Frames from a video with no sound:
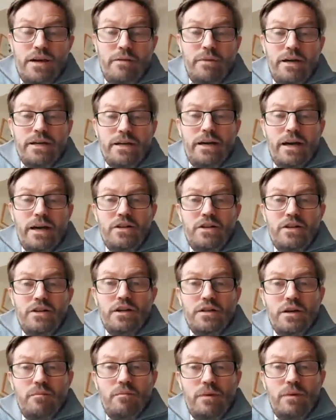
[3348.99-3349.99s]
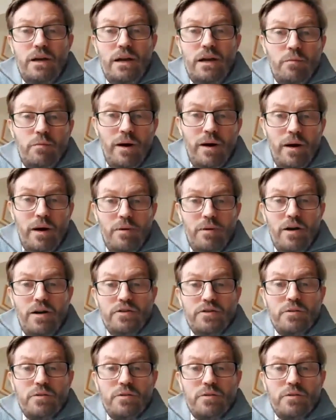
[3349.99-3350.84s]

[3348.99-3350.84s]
medication. I don't live with bipolar,